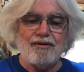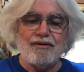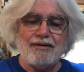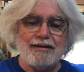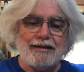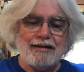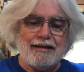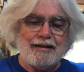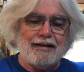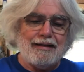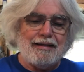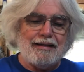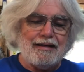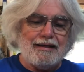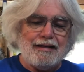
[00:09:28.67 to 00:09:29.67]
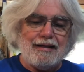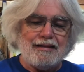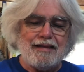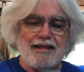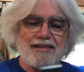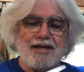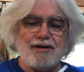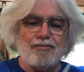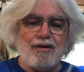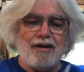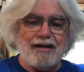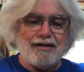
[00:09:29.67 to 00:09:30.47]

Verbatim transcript: And they think, well,